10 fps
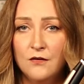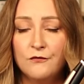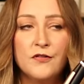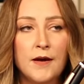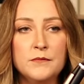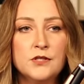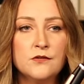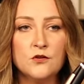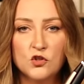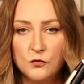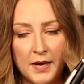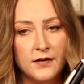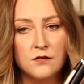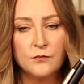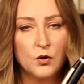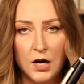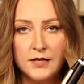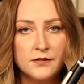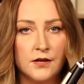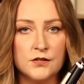for them to suspend the
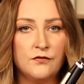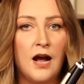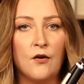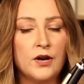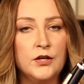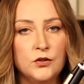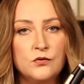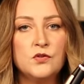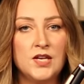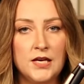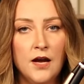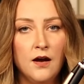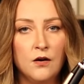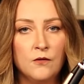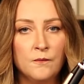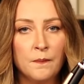process of hiring a new CEO.